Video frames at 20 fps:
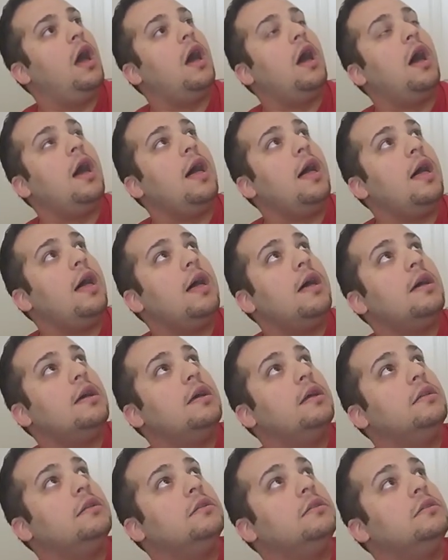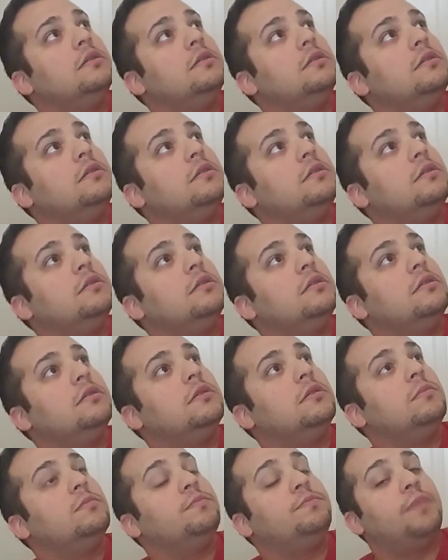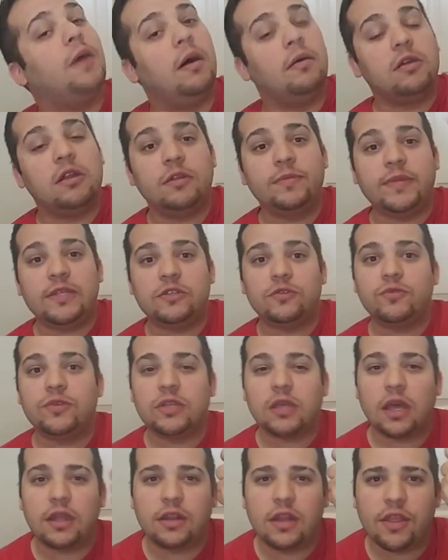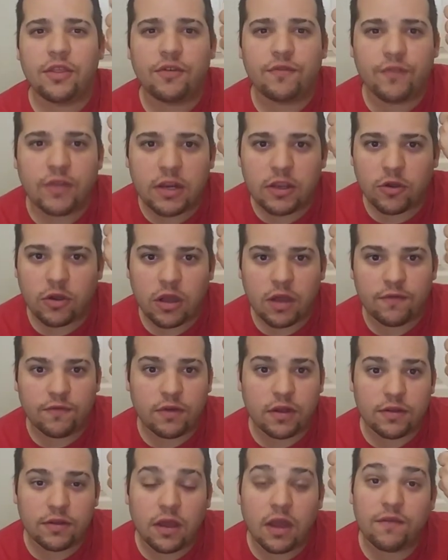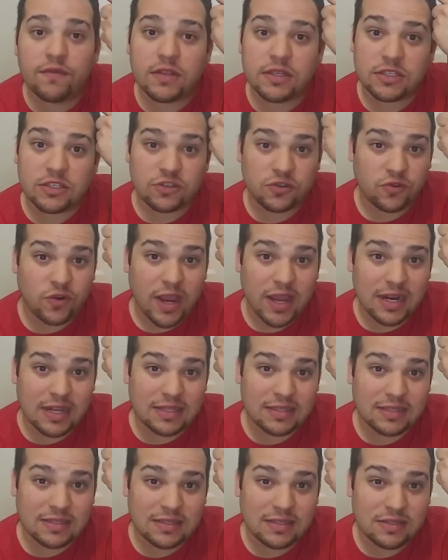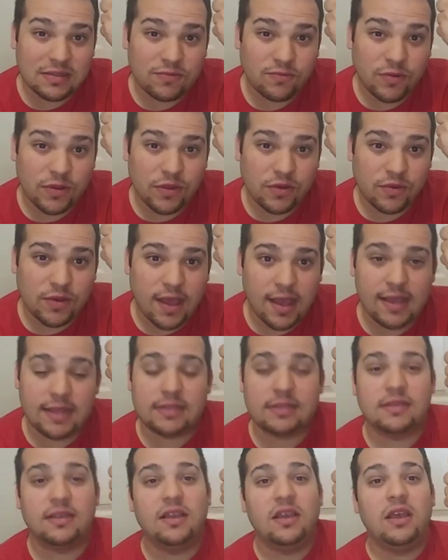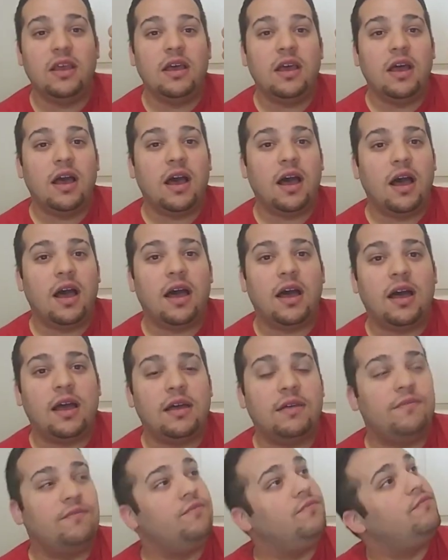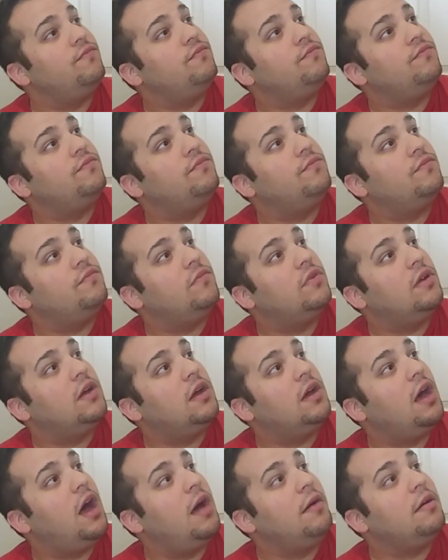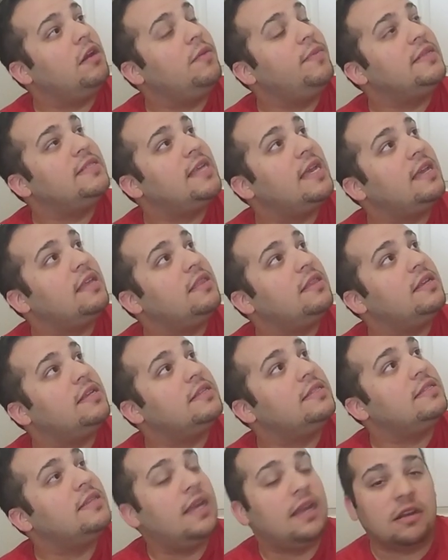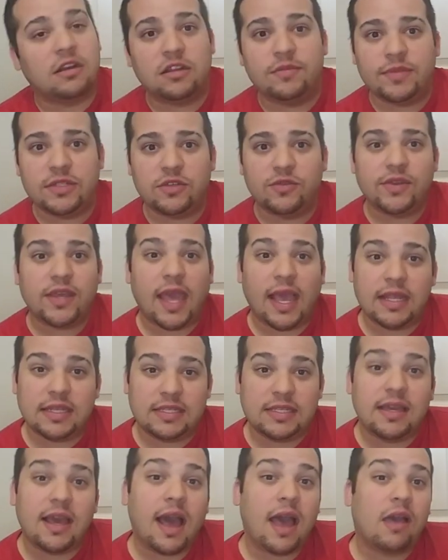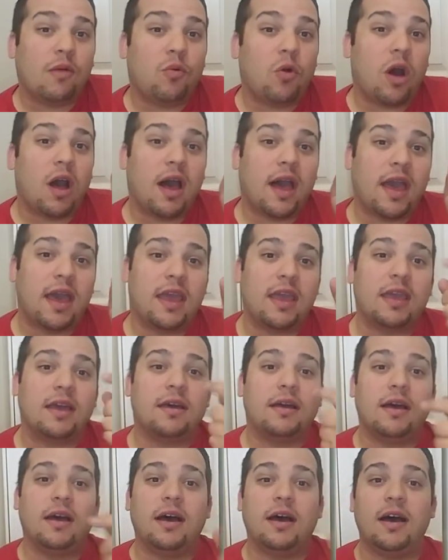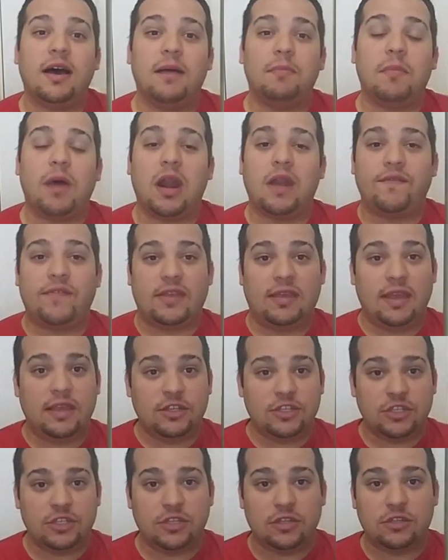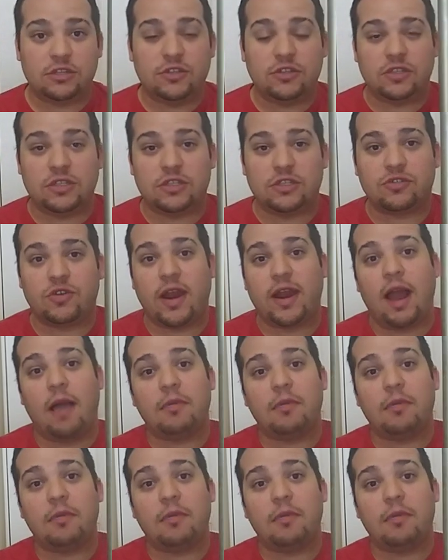But I'm going to be doing another video of this Trident with you guys. I'm going to be taking this, and I'm going to be doing a DIY modification to this Trident.